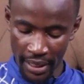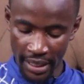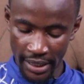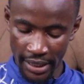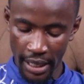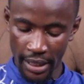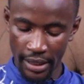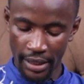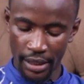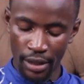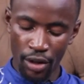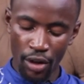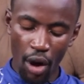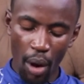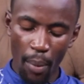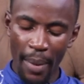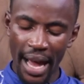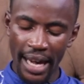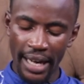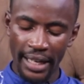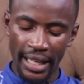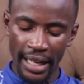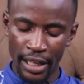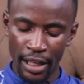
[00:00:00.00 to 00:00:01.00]
He says, No
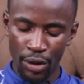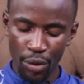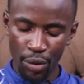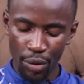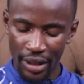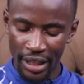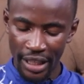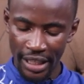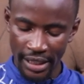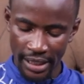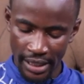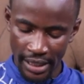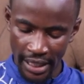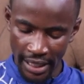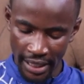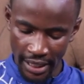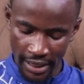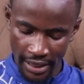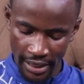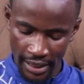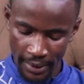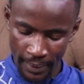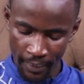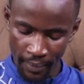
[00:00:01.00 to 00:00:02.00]
man can do these
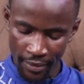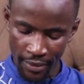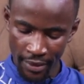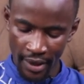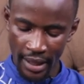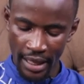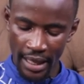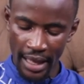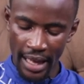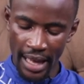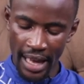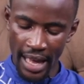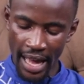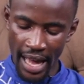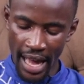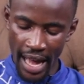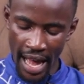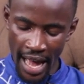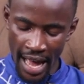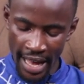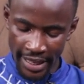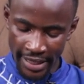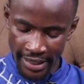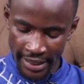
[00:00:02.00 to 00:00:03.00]
things
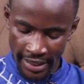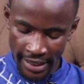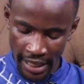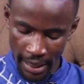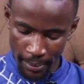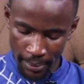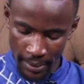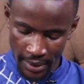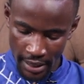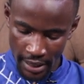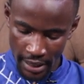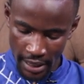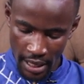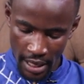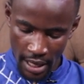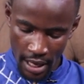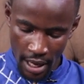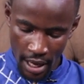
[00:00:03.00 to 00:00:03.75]
except